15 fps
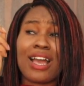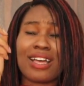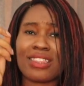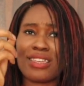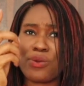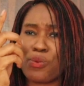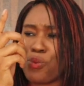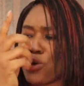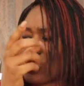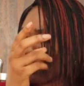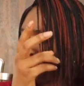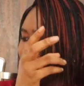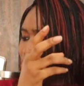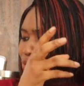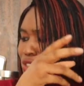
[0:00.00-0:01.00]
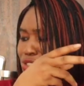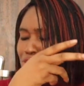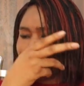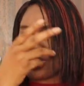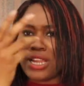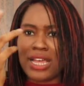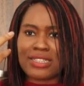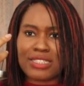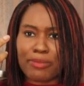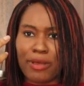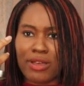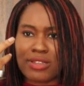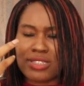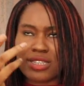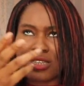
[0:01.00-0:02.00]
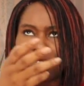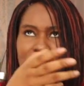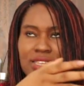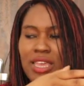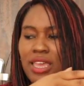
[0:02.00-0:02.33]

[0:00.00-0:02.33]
I think one or two questions on antibiotics,